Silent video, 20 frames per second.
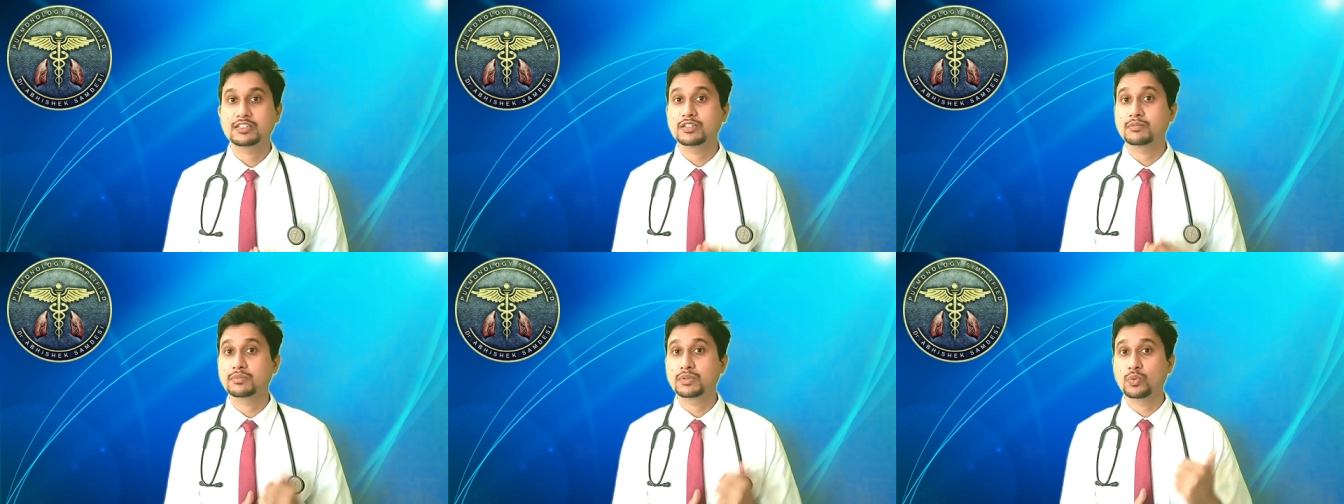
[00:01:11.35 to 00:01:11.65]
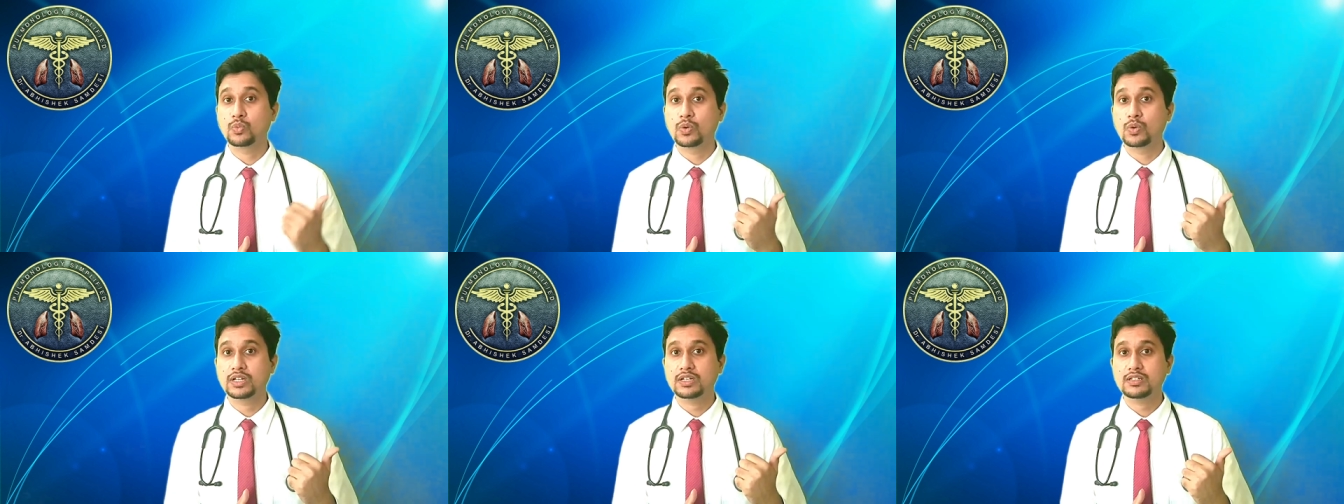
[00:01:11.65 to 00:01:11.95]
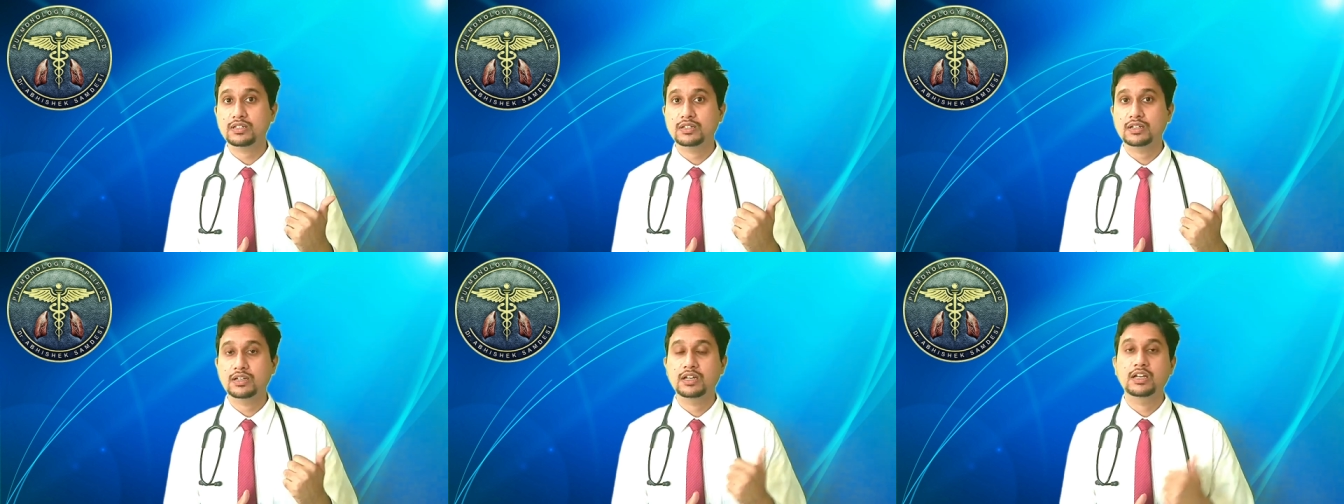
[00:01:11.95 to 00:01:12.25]
Number
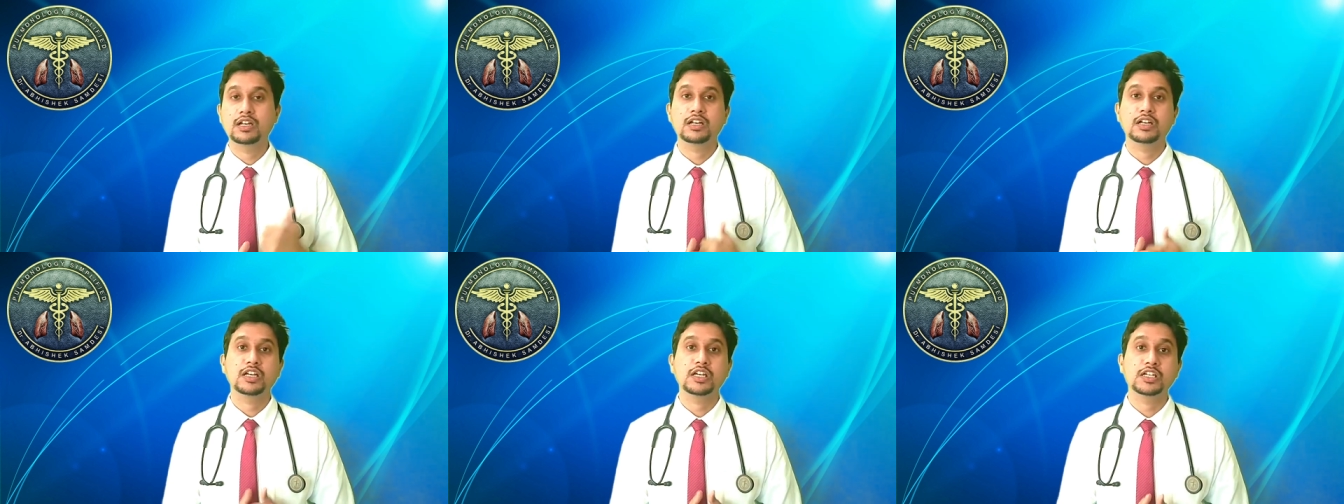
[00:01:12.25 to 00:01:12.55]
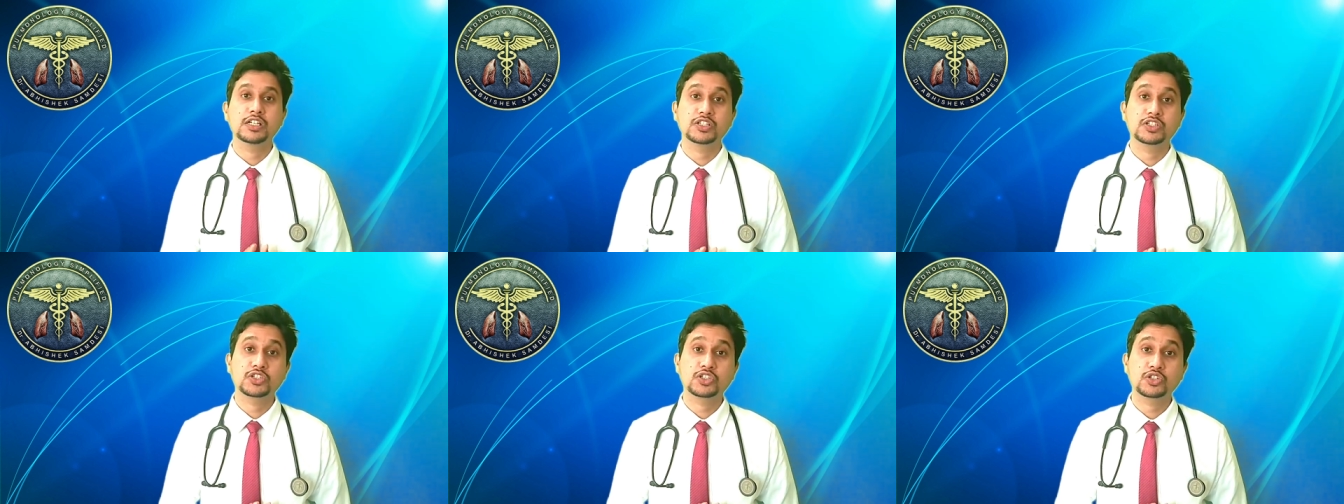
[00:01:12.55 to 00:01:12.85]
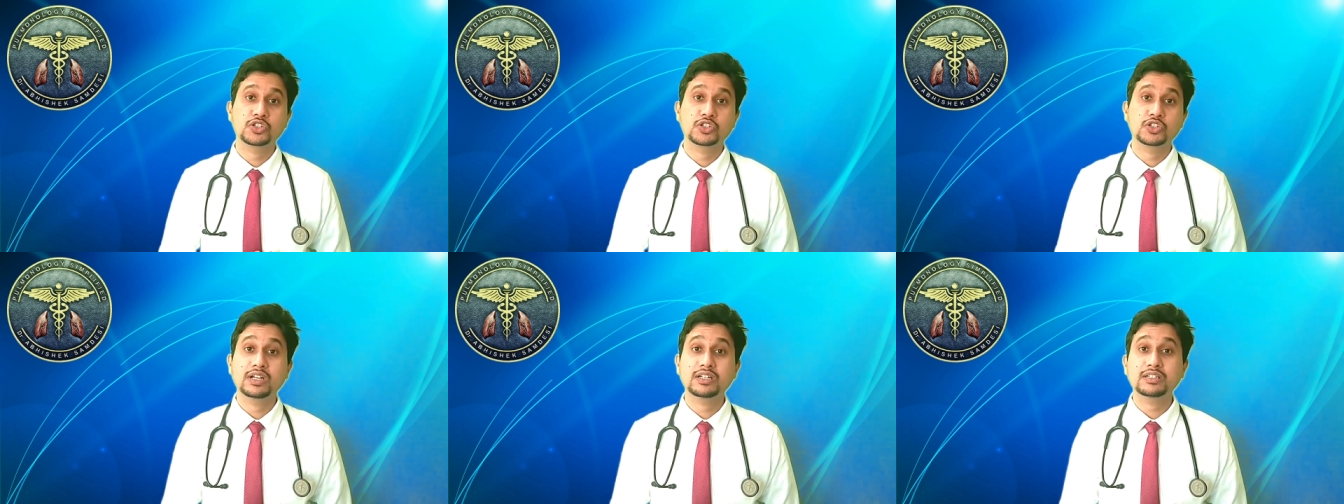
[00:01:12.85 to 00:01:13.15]
one is
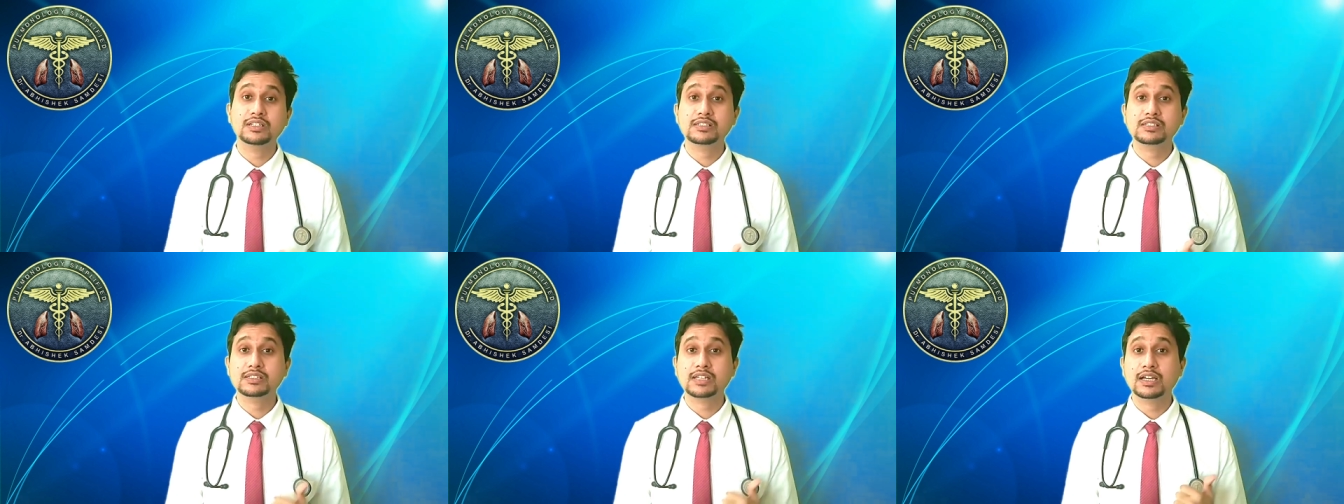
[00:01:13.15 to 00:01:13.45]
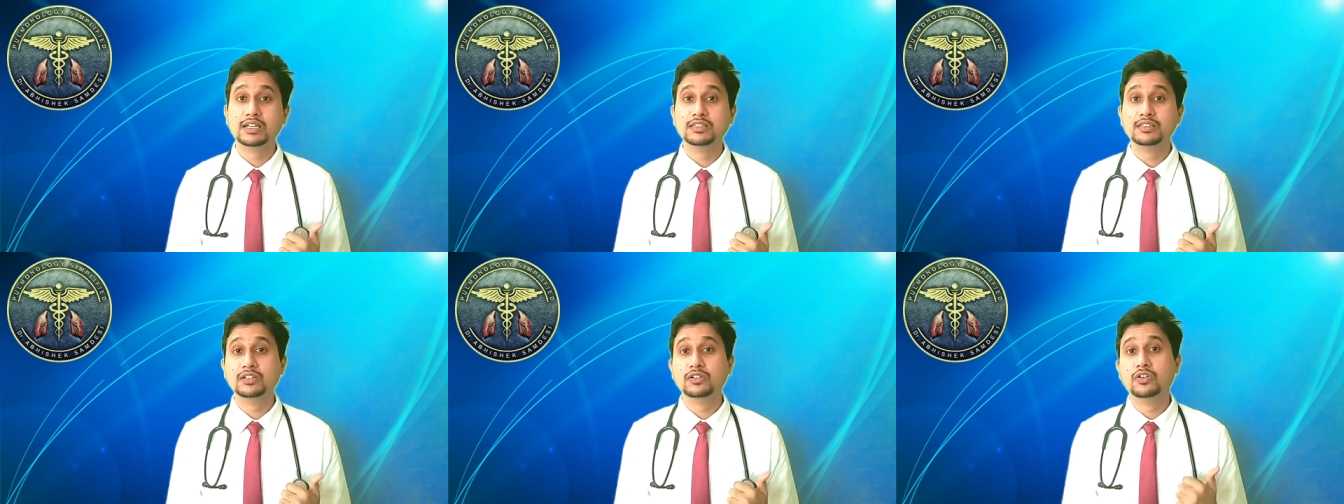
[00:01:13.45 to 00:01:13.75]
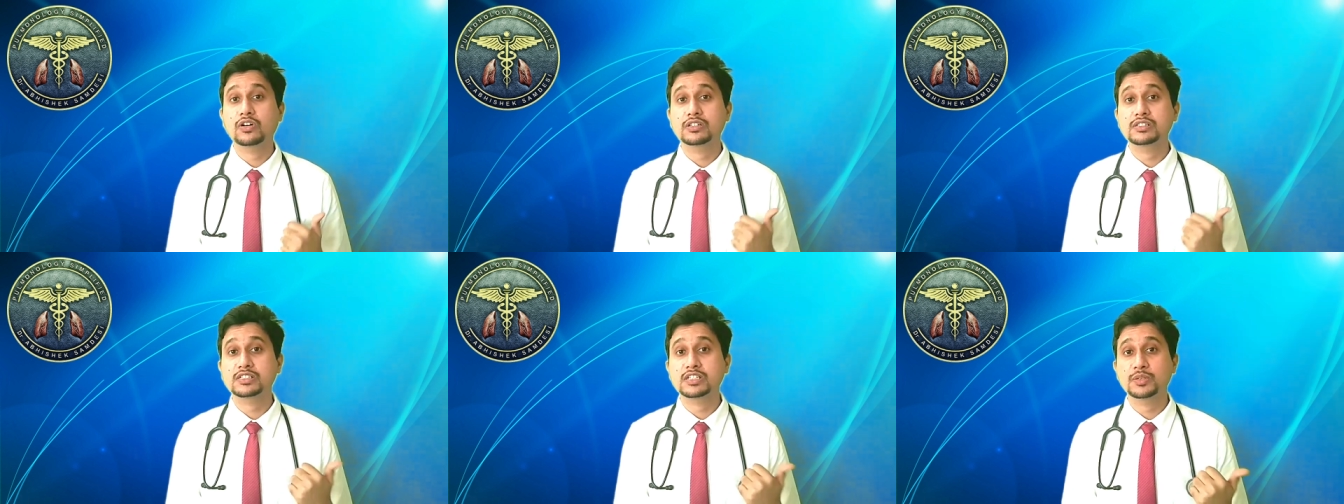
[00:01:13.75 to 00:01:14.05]
to understand
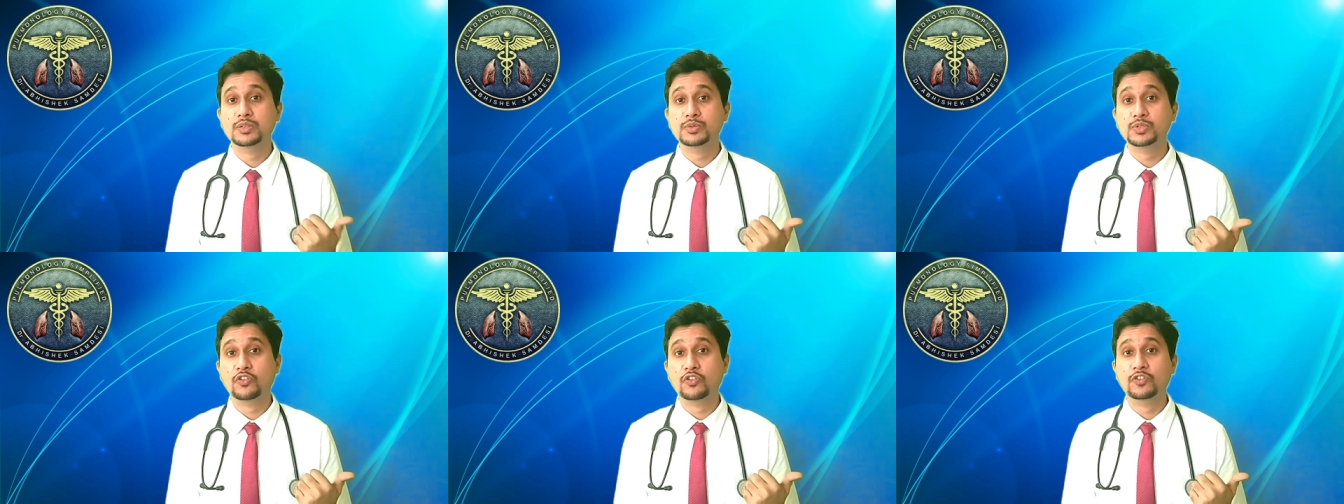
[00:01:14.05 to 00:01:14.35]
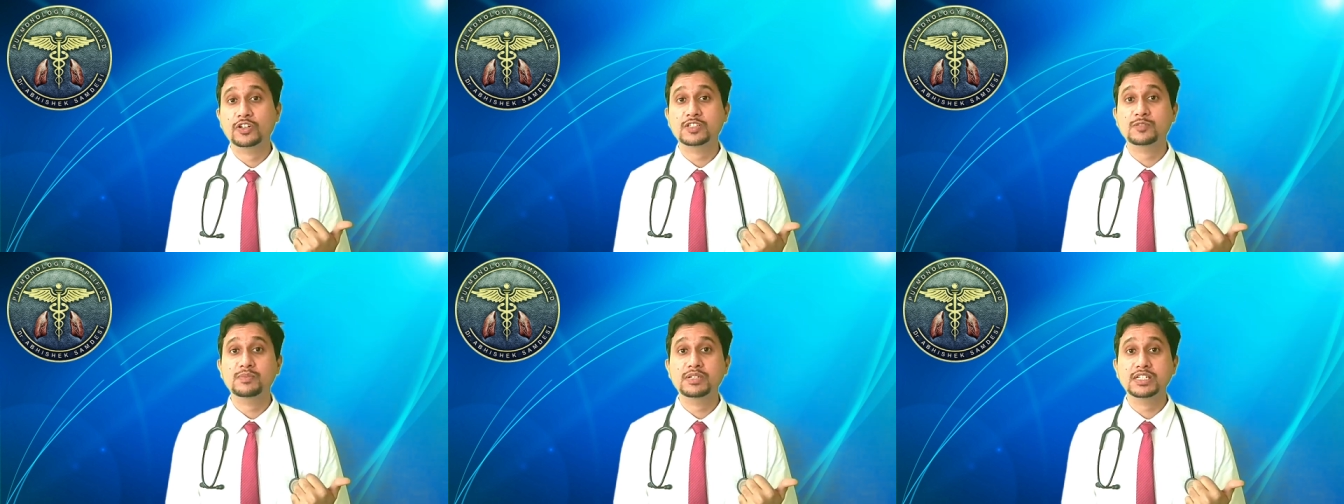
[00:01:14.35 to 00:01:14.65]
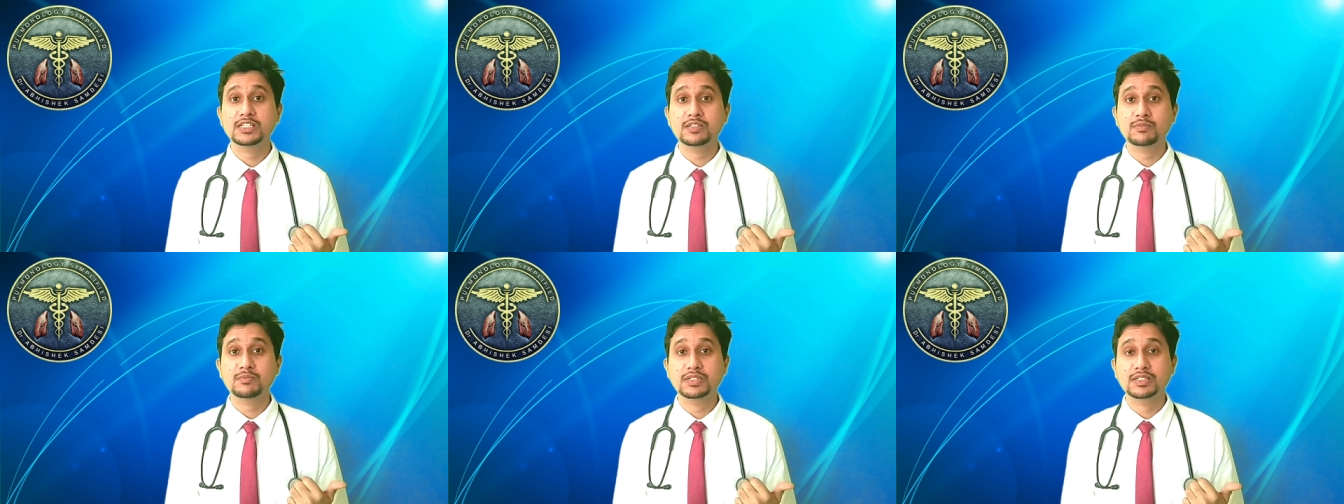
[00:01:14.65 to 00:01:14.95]
the concepts of
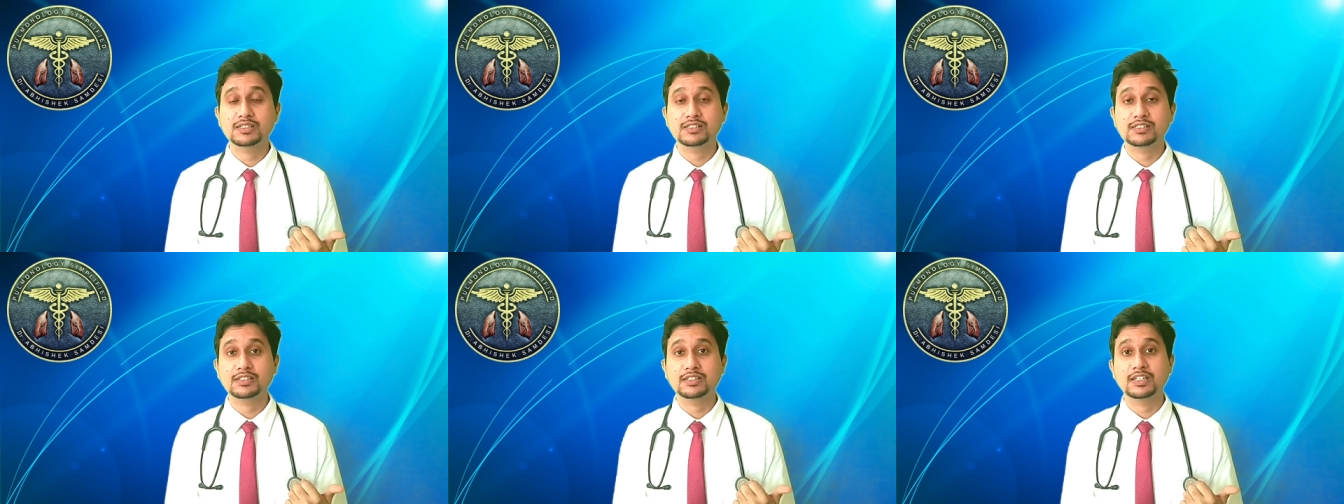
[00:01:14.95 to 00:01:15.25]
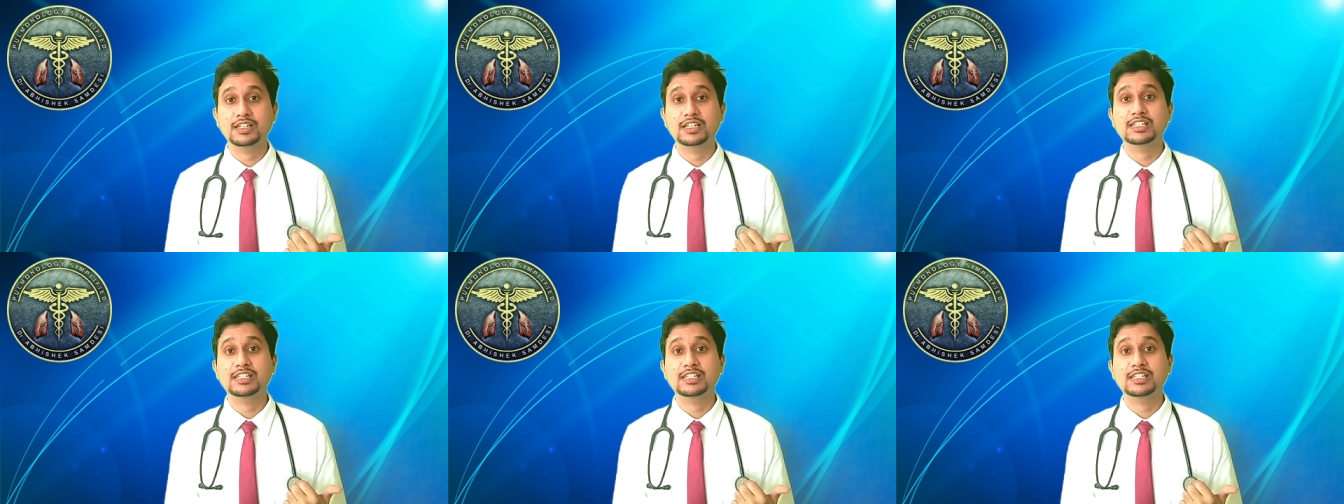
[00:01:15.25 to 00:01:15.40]
respiratory medicine